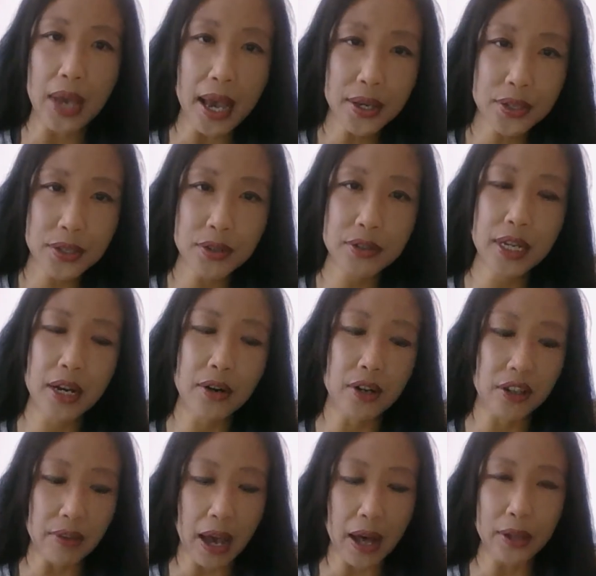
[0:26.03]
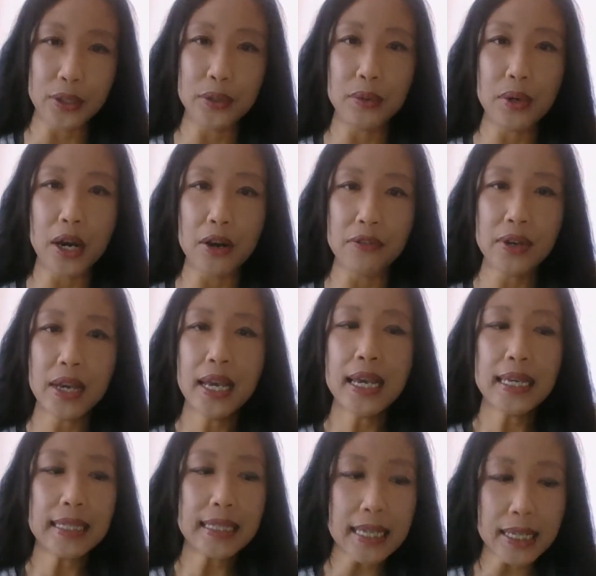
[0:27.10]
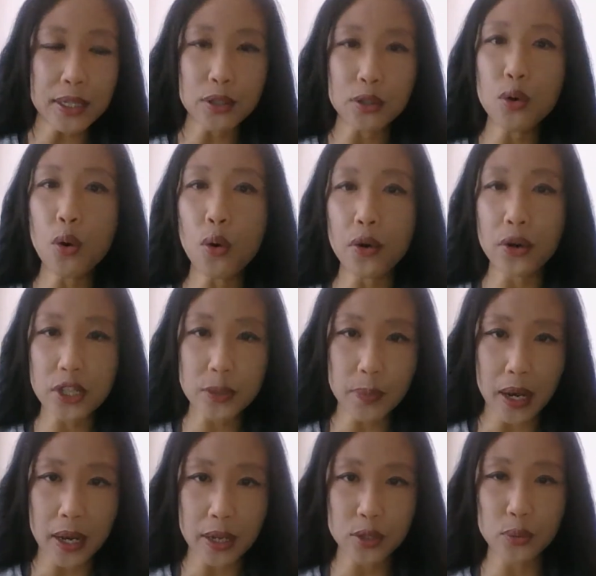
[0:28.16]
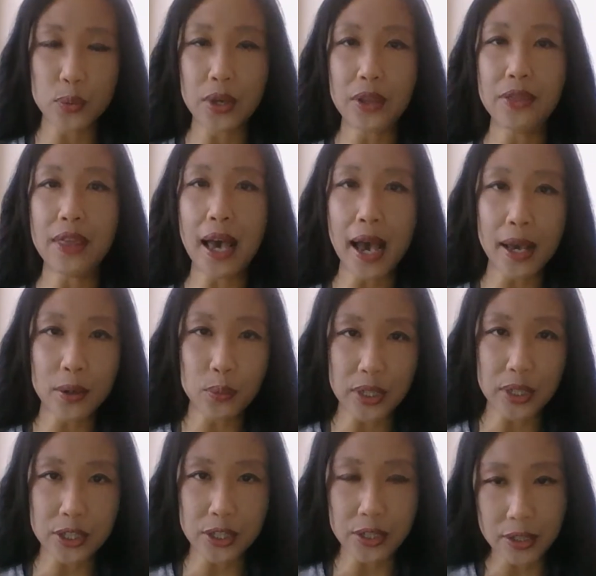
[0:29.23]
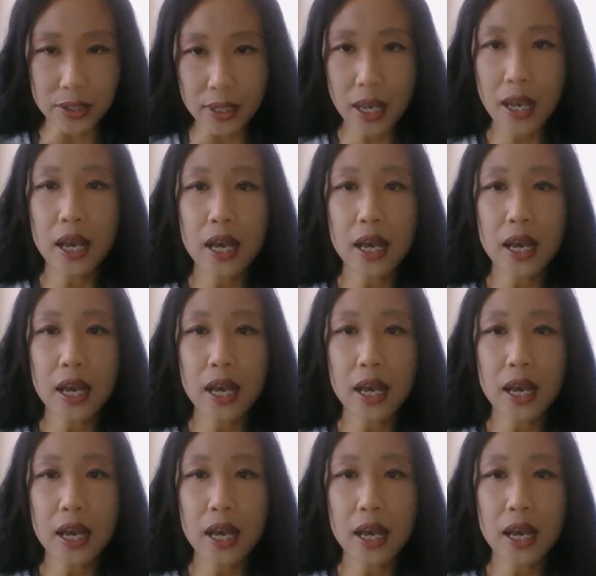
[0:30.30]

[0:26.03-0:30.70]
exoteric value of yin corresponds with that which is